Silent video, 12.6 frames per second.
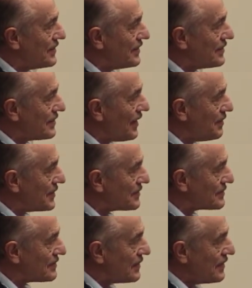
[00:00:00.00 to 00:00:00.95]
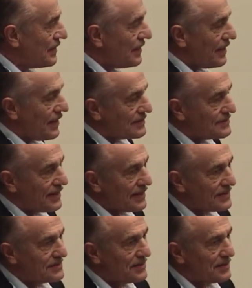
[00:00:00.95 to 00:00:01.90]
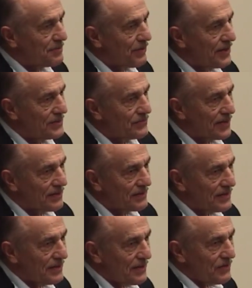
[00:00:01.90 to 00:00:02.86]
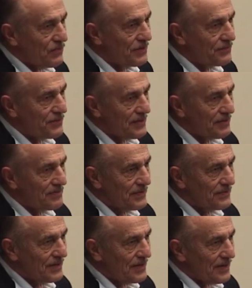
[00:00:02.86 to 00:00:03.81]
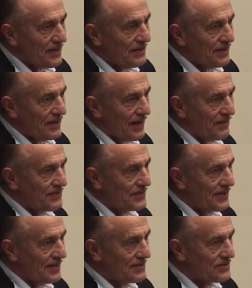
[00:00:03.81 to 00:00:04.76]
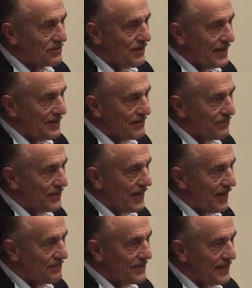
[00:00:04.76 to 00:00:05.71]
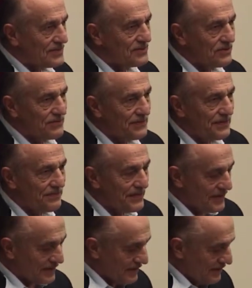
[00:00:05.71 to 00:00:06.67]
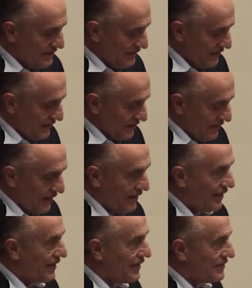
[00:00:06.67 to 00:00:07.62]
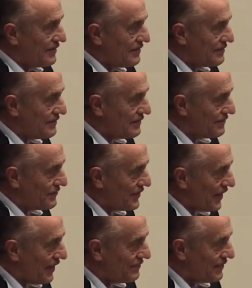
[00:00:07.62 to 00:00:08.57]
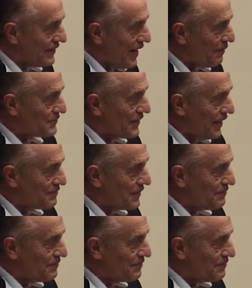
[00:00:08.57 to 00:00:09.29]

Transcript: and economics has led us to the point where we feel that everything is great if we have an SUV vehicle and if we have a laptop